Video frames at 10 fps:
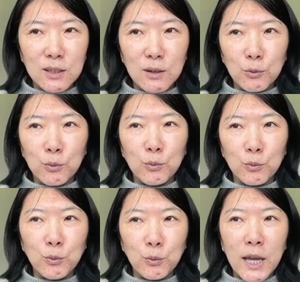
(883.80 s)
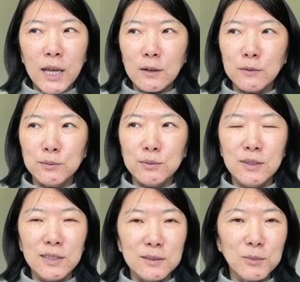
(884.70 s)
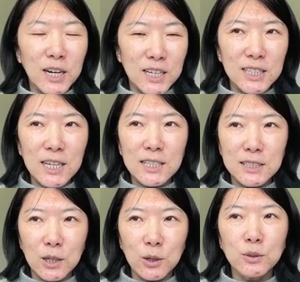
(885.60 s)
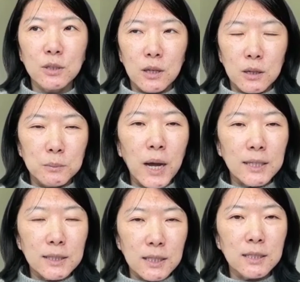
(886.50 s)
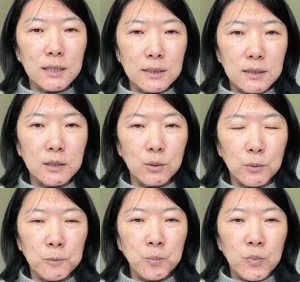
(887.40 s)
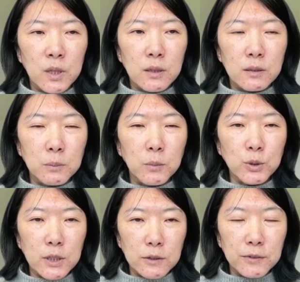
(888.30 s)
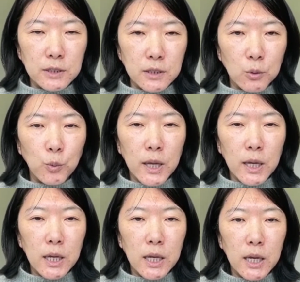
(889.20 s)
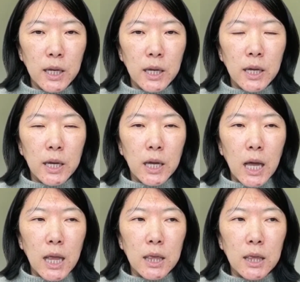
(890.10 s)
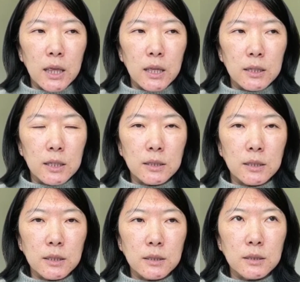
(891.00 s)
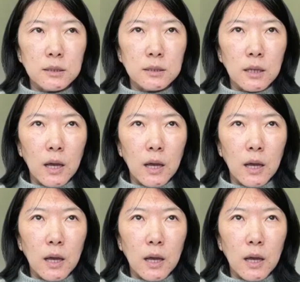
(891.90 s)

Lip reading: way of marketing and sales, but I think it's still the most efficient way. And this is